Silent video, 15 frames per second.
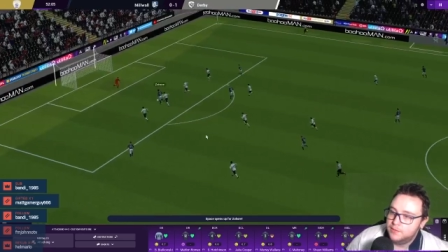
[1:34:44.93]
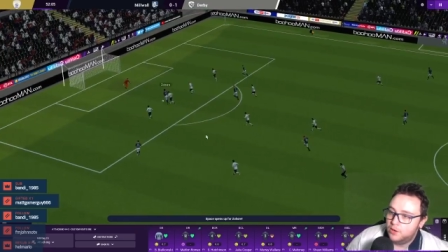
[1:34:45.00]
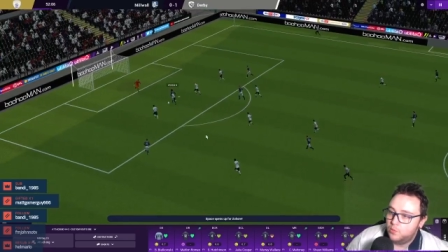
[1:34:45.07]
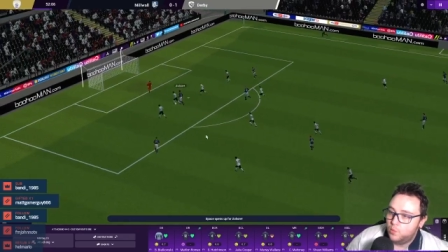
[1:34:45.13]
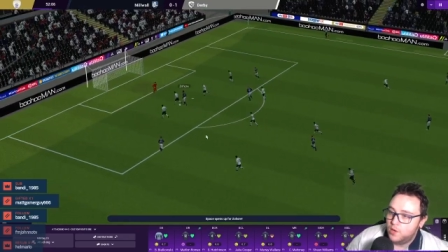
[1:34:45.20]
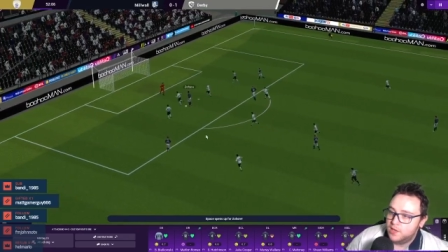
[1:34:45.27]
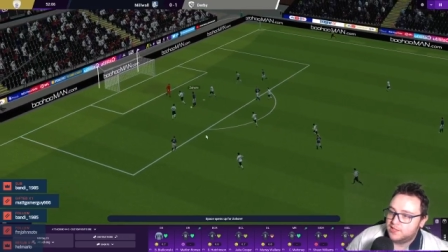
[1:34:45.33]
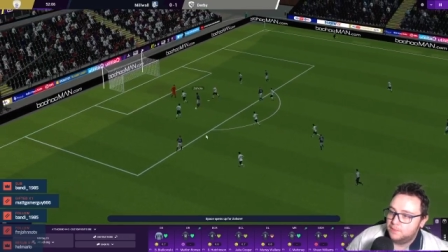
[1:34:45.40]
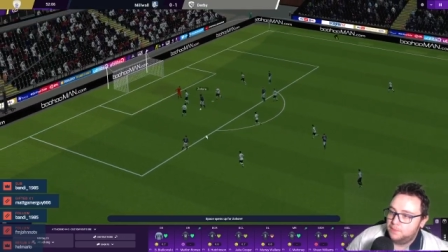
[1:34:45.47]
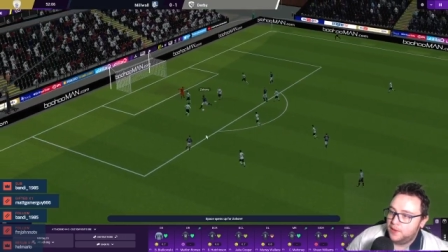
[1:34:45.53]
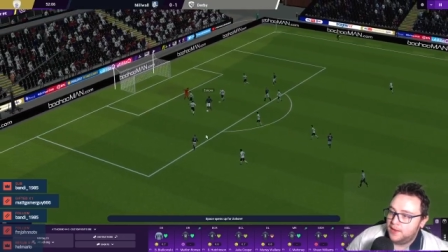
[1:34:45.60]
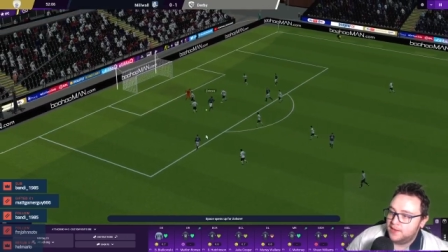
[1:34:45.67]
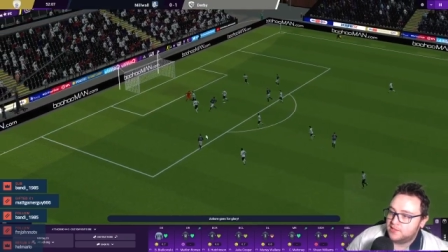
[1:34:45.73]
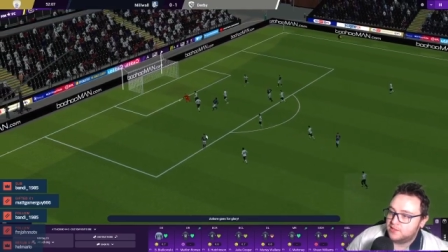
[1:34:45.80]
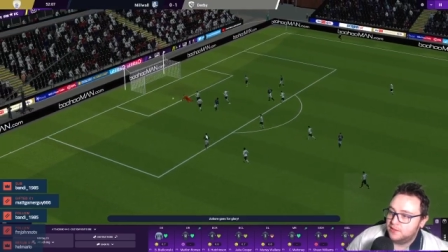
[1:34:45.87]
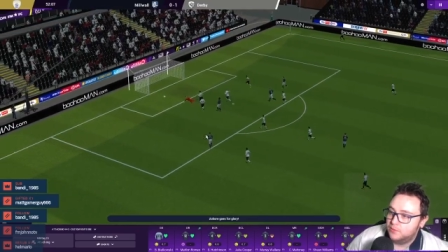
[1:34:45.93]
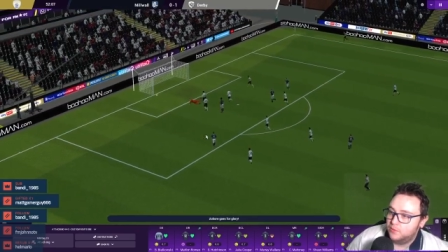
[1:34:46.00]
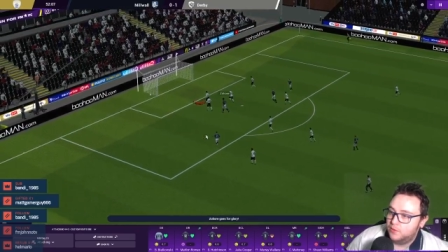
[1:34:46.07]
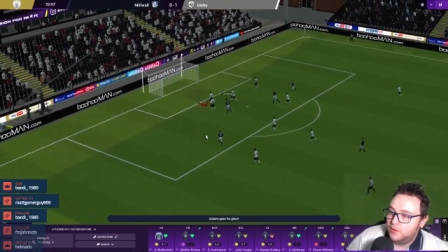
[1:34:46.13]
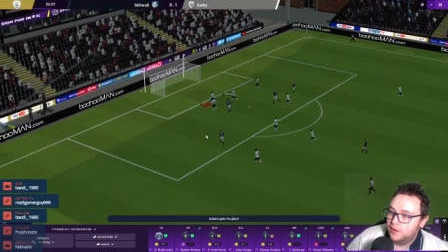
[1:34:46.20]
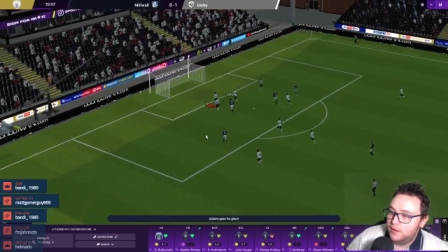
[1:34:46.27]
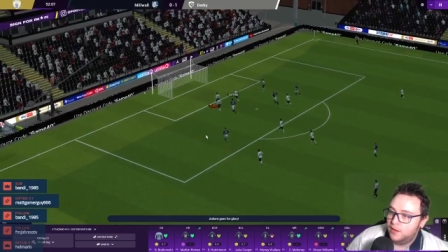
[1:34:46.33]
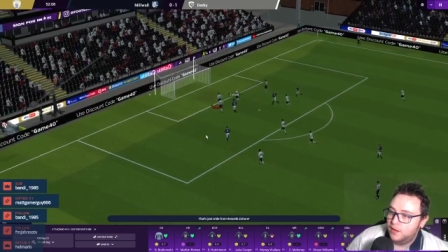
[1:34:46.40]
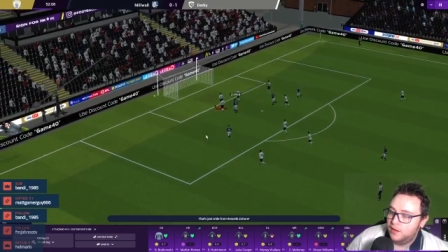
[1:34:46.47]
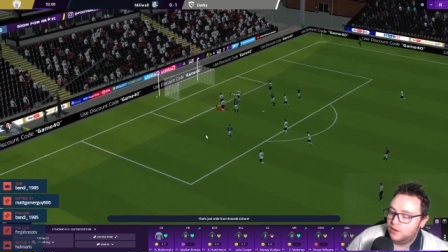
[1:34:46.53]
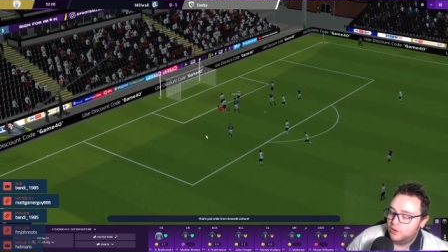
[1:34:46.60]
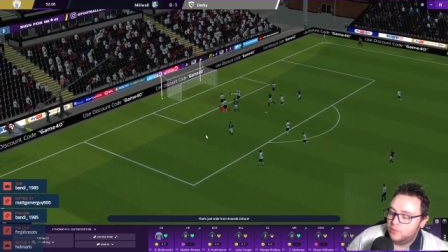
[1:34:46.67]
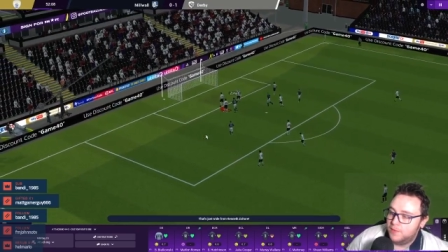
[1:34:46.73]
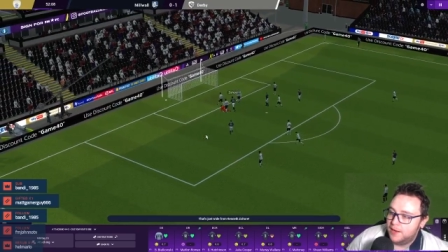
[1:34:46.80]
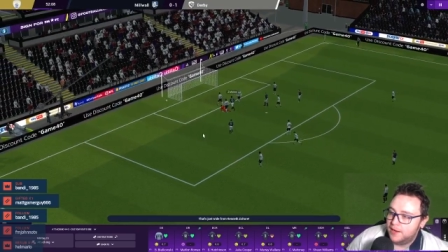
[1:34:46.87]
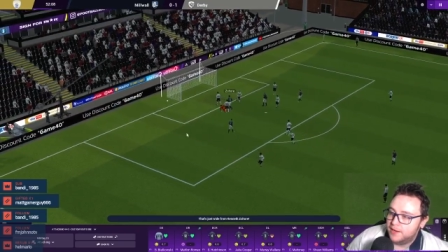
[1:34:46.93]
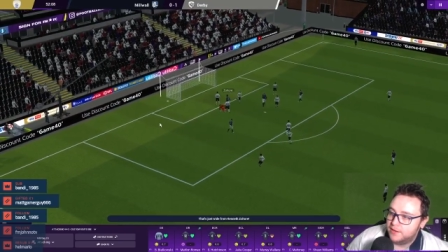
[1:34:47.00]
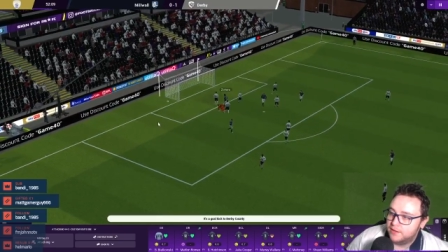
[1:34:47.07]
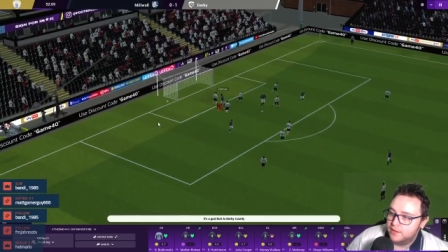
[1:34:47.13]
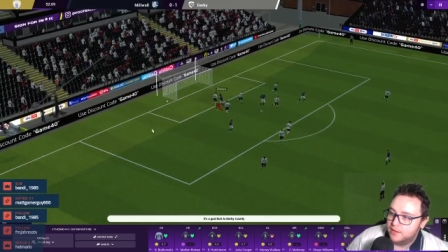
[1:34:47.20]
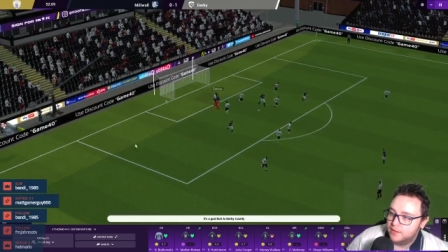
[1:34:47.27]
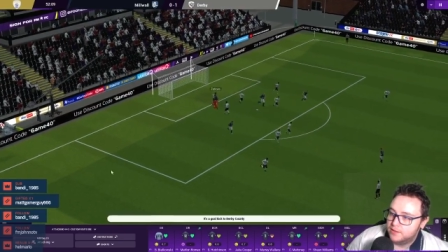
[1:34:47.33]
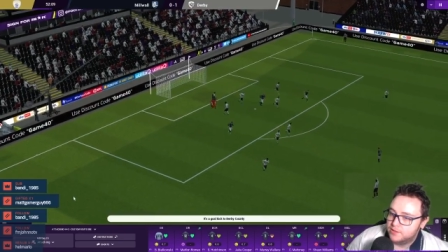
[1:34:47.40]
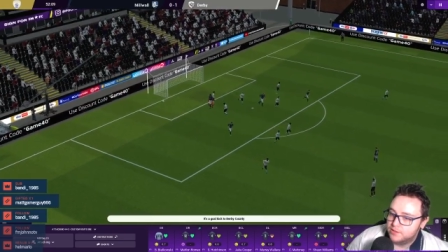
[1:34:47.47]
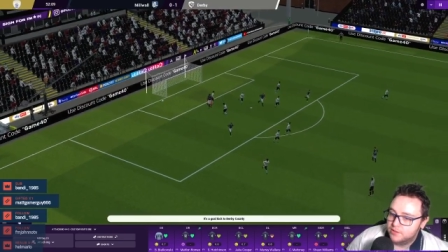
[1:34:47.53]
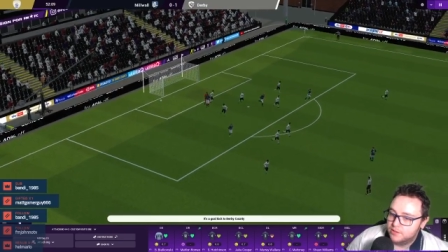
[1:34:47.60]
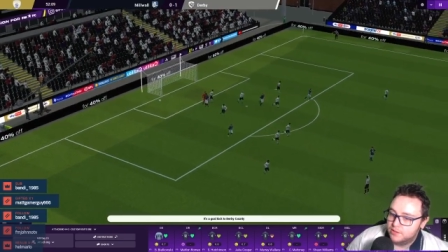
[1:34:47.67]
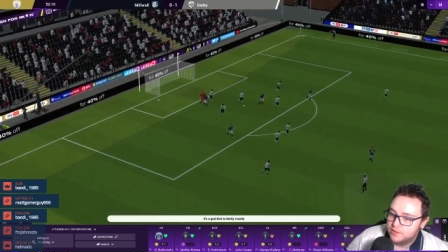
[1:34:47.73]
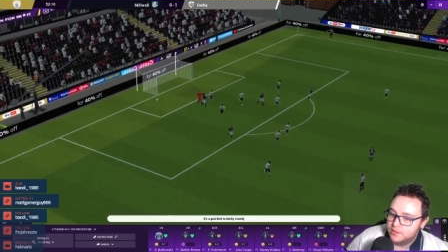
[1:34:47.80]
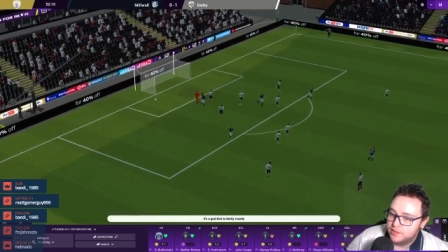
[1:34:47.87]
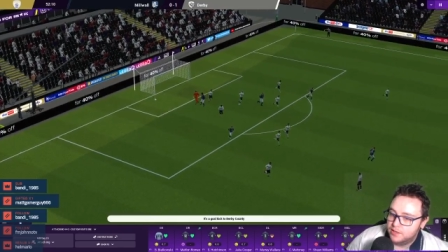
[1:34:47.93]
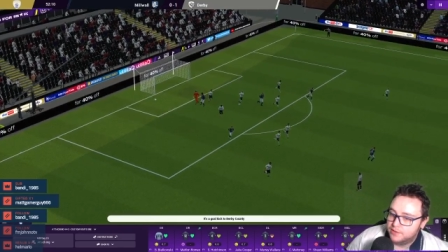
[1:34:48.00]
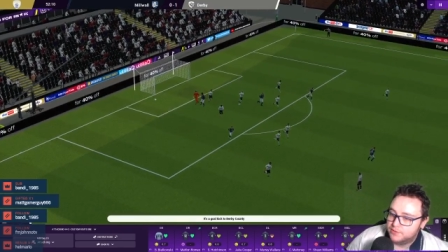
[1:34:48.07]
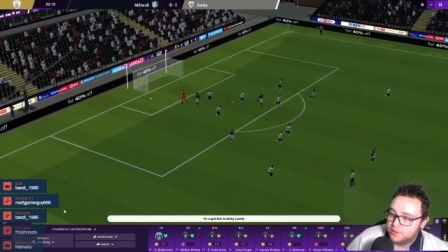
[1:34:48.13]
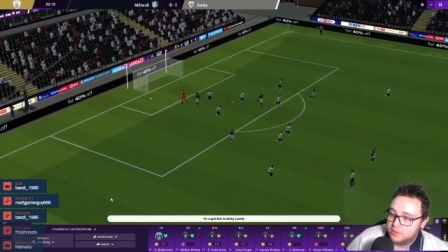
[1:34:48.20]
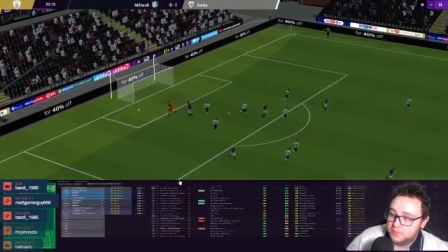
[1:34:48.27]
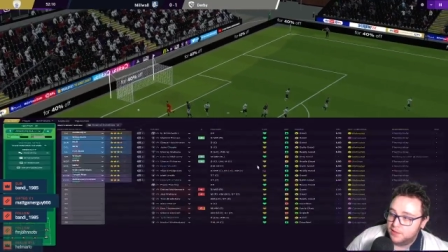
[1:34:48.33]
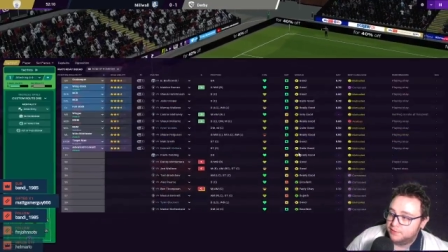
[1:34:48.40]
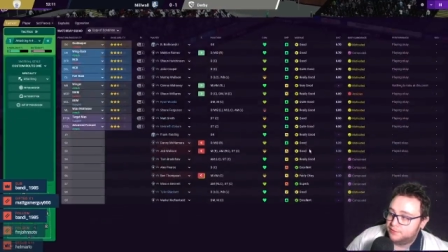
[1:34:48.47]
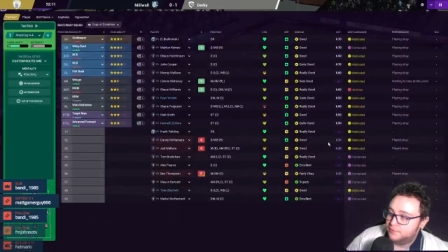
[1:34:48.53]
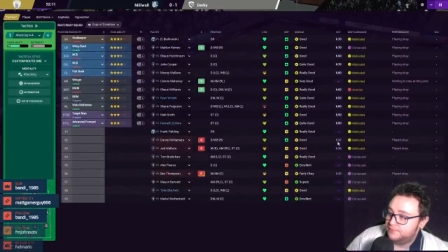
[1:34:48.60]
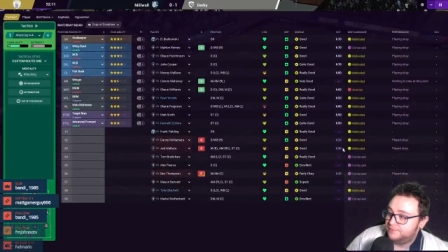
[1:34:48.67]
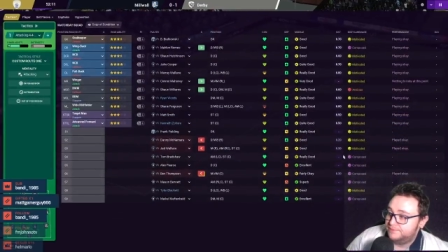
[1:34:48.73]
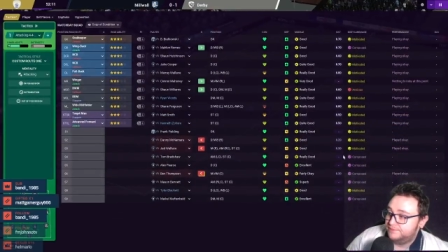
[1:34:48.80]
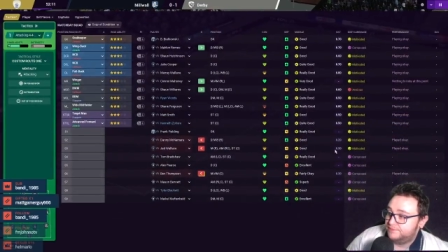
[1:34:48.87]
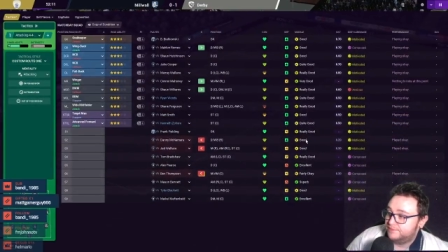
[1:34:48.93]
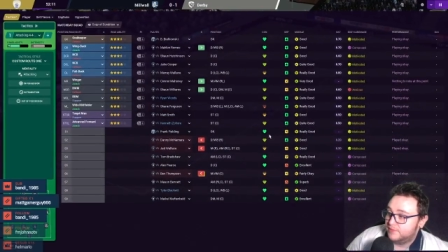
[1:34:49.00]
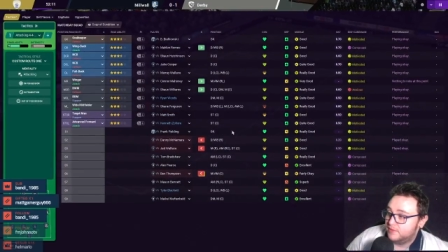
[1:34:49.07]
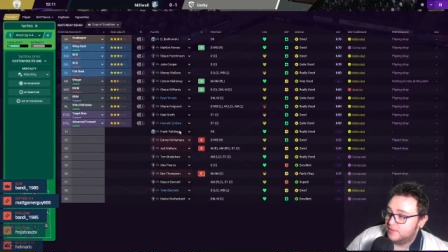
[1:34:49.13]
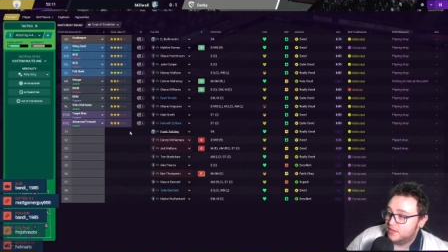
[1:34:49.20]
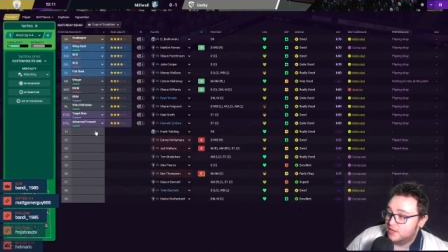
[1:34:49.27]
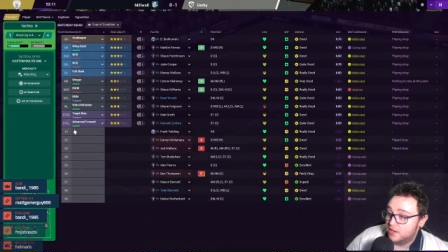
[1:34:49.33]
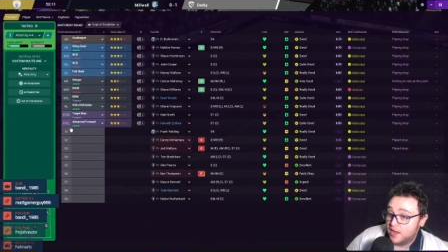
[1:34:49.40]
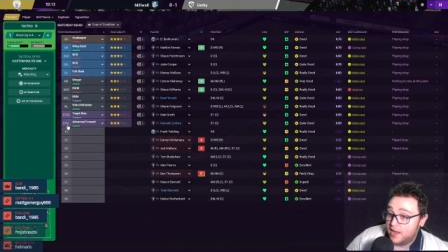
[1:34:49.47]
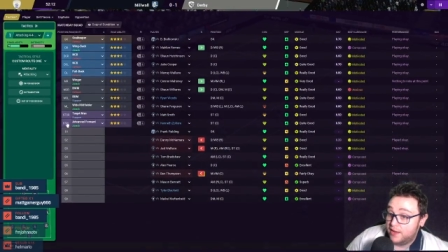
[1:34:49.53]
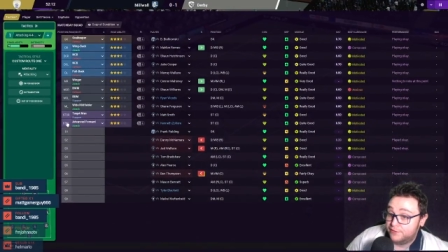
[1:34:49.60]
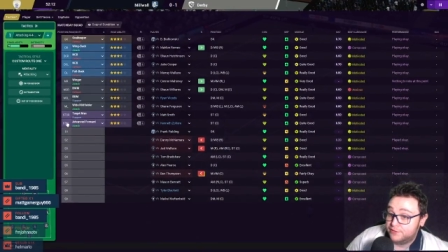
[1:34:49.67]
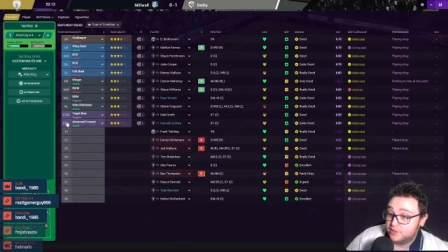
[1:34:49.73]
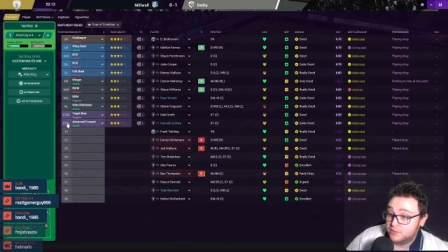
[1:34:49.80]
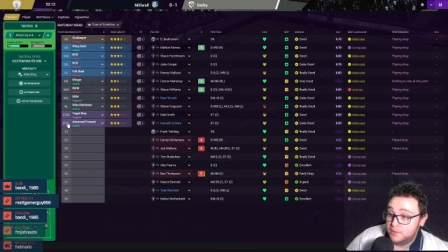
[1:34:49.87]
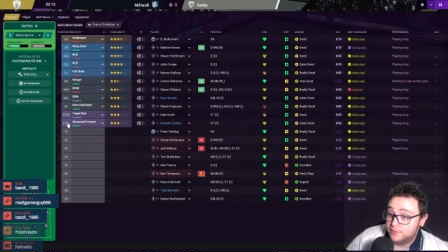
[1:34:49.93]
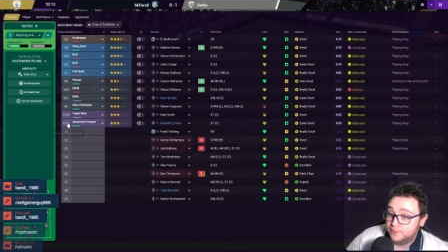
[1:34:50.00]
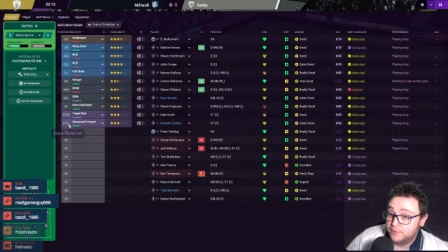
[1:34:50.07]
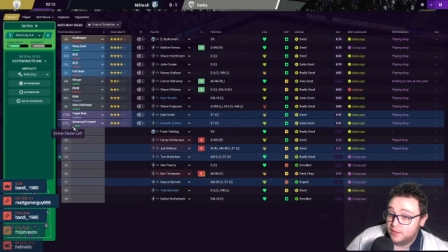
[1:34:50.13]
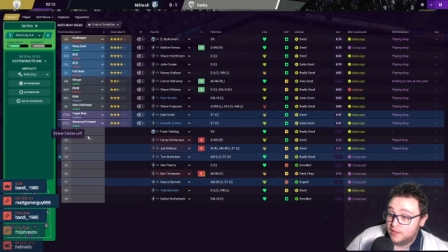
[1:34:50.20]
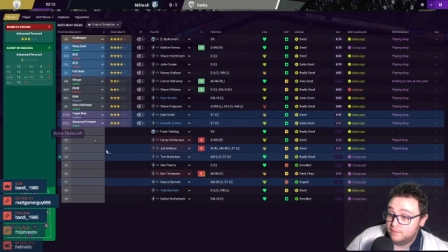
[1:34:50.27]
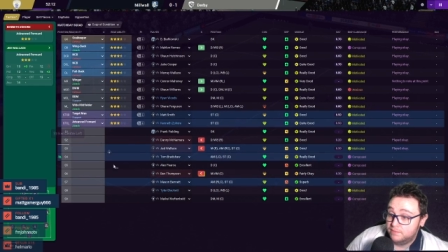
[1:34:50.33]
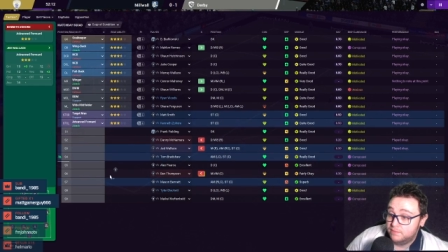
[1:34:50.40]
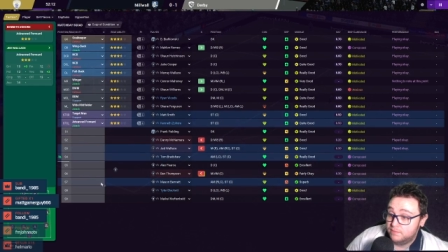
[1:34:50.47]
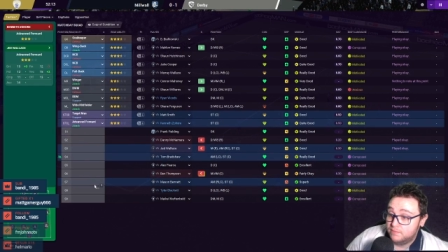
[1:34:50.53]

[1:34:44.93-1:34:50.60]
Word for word: Oh, what a pass. Oh, my God. Zohore, you're going to have to come off. You're going to have to come off for that.